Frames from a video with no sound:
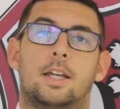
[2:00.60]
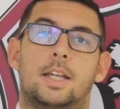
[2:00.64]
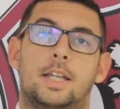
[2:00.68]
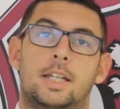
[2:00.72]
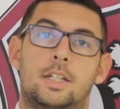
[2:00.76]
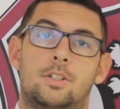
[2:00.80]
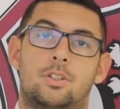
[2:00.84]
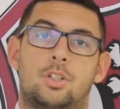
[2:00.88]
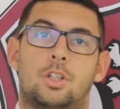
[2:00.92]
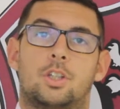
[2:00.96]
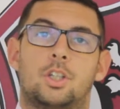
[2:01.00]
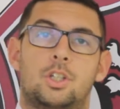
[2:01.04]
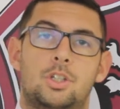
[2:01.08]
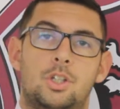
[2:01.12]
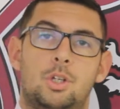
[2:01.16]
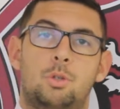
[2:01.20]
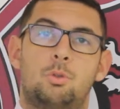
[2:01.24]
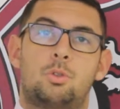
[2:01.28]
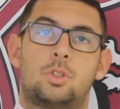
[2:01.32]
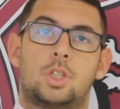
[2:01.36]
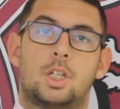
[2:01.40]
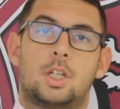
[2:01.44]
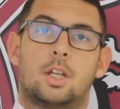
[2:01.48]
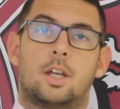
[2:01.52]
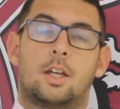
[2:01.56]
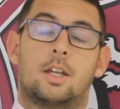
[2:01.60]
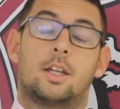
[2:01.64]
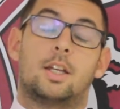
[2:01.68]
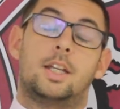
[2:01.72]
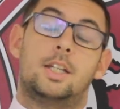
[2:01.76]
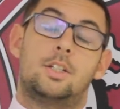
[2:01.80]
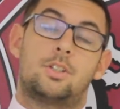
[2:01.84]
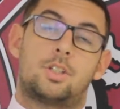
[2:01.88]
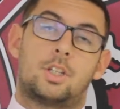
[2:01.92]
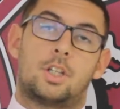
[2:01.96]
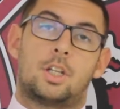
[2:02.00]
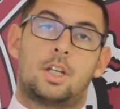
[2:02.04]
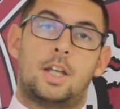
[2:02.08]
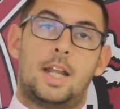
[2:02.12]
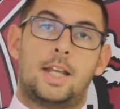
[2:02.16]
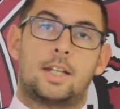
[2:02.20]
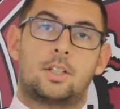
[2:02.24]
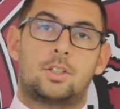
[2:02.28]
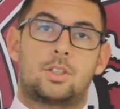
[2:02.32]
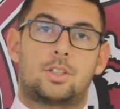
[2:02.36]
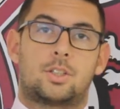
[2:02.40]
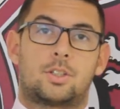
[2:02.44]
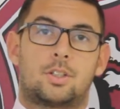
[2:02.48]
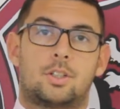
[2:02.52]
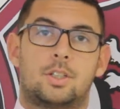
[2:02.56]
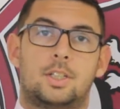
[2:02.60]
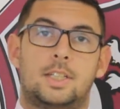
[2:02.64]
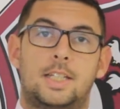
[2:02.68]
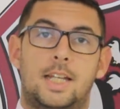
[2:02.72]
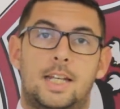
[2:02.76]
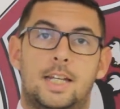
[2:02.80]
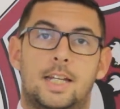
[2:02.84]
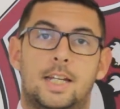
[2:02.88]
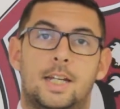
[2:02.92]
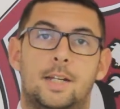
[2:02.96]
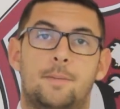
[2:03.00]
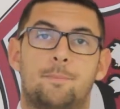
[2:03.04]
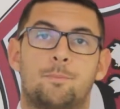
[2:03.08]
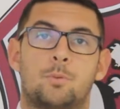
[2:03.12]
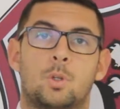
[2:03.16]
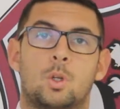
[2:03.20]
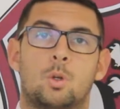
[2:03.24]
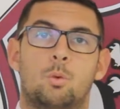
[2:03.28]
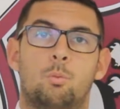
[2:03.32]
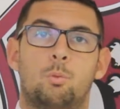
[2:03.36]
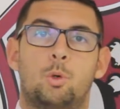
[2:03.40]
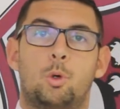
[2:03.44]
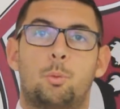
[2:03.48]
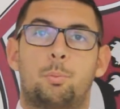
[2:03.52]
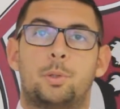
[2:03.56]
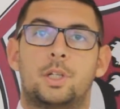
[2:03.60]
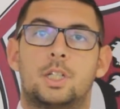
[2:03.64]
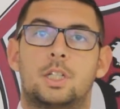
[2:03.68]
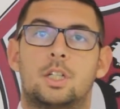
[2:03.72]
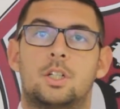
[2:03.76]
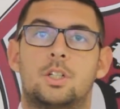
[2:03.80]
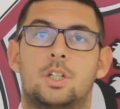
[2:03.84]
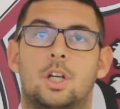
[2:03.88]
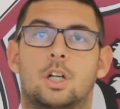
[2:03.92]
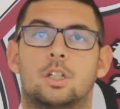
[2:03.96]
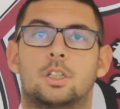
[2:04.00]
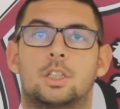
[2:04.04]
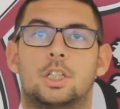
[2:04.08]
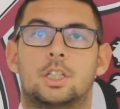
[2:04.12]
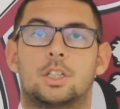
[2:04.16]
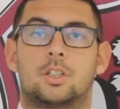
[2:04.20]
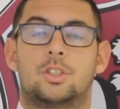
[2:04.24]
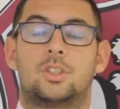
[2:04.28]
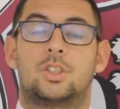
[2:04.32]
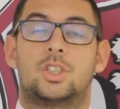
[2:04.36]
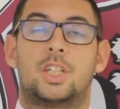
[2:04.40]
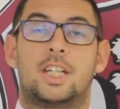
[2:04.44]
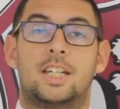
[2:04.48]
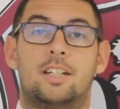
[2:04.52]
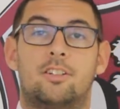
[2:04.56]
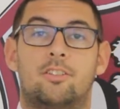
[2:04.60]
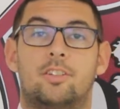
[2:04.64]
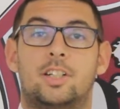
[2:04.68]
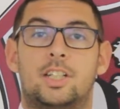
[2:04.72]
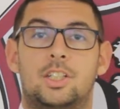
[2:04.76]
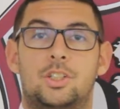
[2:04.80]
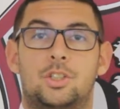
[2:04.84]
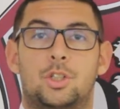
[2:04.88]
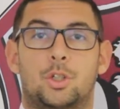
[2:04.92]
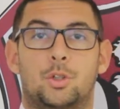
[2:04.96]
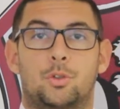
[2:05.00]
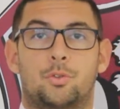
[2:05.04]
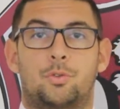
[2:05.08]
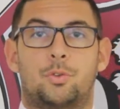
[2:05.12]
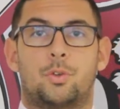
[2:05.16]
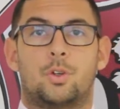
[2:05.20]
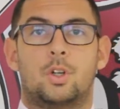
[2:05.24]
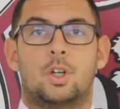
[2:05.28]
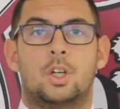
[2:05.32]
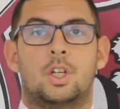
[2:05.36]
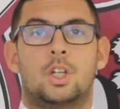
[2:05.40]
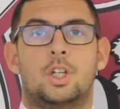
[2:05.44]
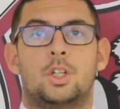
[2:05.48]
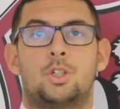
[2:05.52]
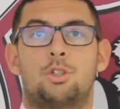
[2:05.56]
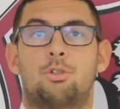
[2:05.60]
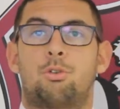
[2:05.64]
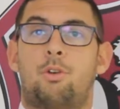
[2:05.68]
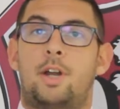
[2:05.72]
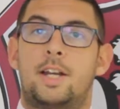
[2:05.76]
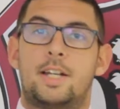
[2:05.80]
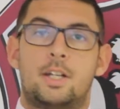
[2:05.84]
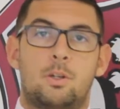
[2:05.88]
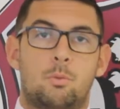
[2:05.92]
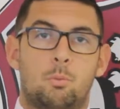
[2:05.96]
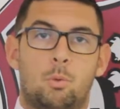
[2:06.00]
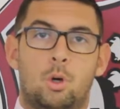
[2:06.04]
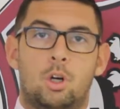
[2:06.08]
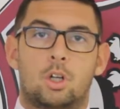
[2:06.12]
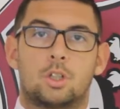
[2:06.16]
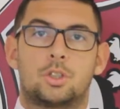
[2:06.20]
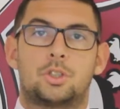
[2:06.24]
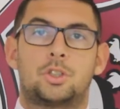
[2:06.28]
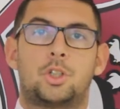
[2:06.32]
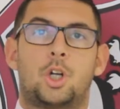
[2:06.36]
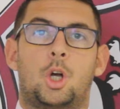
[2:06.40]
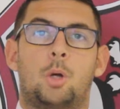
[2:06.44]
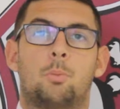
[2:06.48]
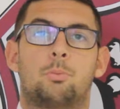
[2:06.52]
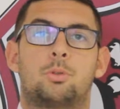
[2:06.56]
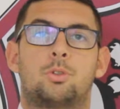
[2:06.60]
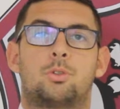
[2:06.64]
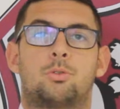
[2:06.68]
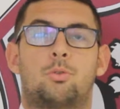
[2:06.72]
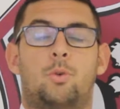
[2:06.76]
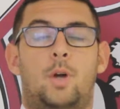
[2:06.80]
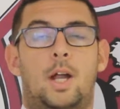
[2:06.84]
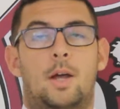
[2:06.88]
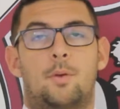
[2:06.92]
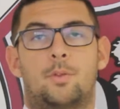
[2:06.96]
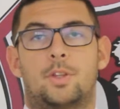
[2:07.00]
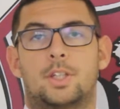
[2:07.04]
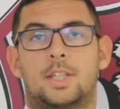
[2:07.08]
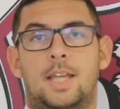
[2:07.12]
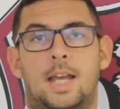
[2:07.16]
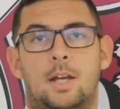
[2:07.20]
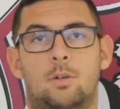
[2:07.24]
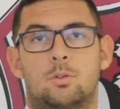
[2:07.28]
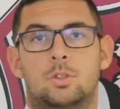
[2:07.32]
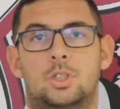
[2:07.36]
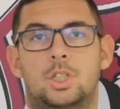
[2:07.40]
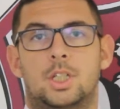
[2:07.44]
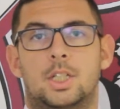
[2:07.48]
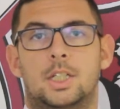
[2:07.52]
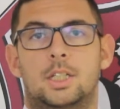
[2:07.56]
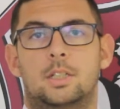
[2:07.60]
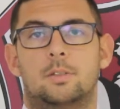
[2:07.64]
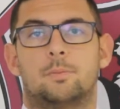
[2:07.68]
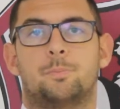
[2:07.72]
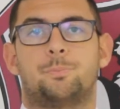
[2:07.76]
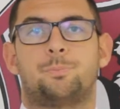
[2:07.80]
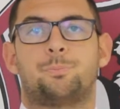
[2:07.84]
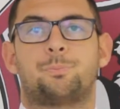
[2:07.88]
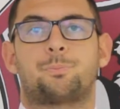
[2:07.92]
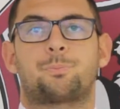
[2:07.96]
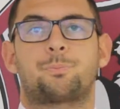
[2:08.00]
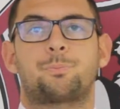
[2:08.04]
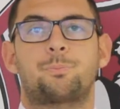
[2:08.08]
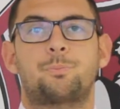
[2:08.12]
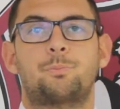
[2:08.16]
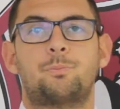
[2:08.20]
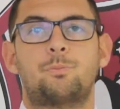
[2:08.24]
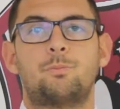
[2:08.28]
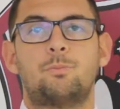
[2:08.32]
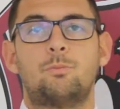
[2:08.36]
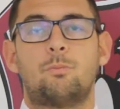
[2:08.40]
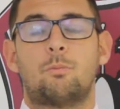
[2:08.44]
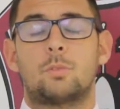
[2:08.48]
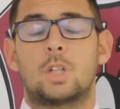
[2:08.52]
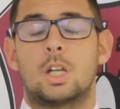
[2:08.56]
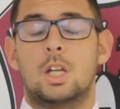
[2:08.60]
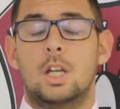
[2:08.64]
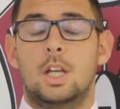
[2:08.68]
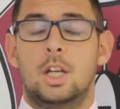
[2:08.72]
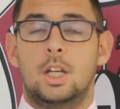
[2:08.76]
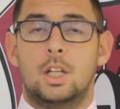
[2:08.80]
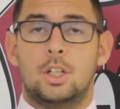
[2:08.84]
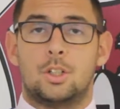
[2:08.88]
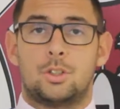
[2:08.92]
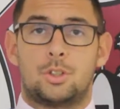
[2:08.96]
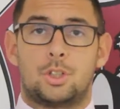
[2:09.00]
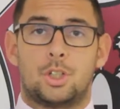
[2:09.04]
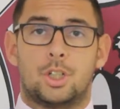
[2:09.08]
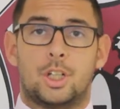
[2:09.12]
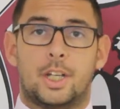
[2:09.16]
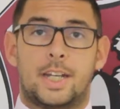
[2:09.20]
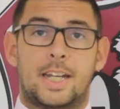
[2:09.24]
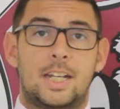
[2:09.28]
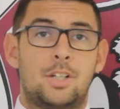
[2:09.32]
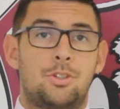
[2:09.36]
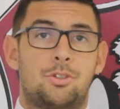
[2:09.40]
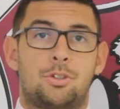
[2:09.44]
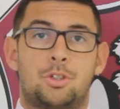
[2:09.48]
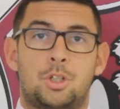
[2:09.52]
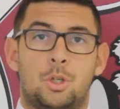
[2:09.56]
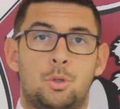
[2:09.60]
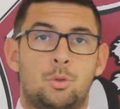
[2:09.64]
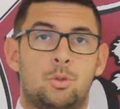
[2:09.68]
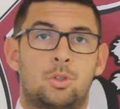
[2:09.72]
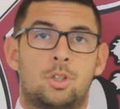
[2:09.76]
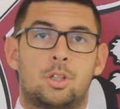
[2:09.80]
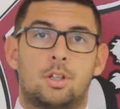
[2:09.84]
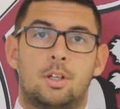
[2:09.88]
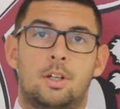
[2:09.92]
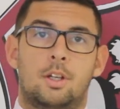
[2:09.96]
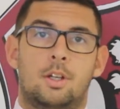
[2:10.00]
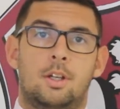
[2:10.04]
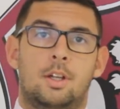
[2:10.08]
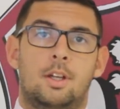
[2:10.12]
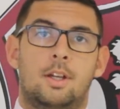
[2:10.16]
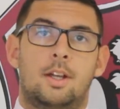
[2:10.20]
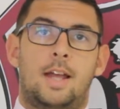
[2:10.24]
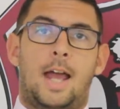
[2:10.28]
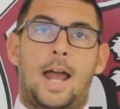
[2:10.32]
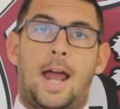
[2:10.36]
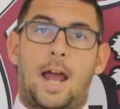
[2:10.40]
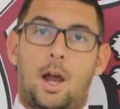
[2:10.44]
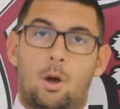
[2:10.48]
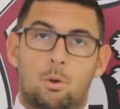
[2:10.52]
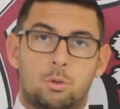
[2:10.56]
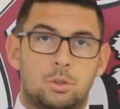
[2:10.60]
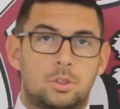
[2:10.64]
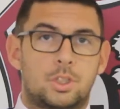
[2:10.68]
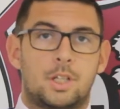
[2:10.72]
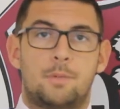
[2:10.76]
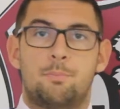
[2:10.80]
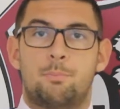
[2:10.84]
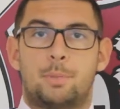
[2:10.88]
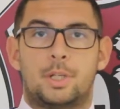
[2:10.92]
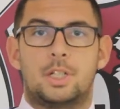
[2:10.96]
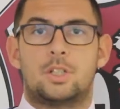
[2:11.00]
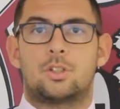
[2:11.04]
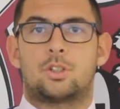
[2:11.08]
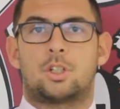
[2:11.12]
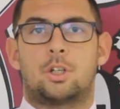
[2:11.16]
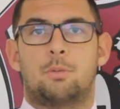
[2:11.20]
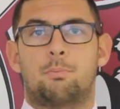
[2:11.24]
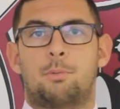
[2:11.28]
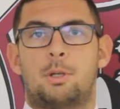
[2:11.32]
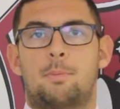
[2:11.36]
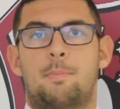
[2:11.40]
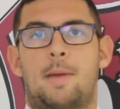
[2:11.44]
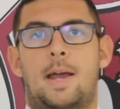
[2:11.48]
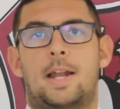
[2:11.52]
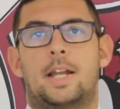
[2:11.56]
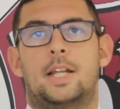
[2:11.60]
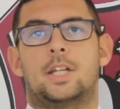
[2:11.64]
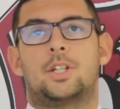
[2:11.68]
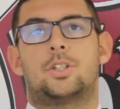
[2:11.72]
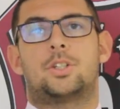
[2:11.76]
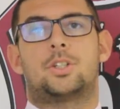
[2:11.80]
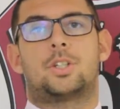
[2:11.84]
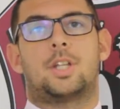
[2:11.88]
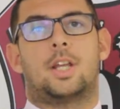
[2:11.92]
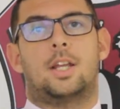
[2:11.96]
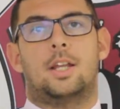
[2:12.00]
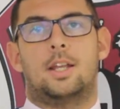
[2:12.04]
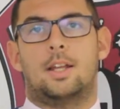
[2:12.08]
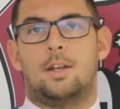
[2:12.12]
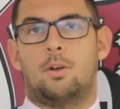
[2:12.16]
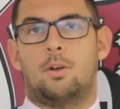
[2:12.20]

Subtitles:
into the next year. We'll be conducting a series of training workshops throughout the county to introduce how sin bins can be managed,